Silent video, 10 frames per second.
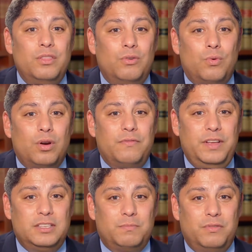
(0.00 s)
the work
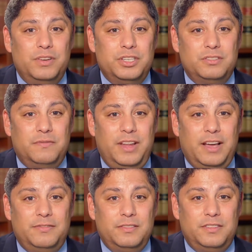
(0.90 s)
visa provisions of
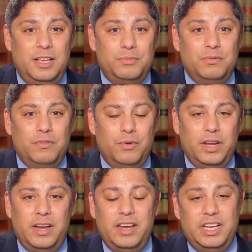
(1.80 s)
NAFTA seem to have
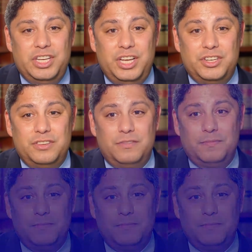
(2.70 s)
avoided any changes.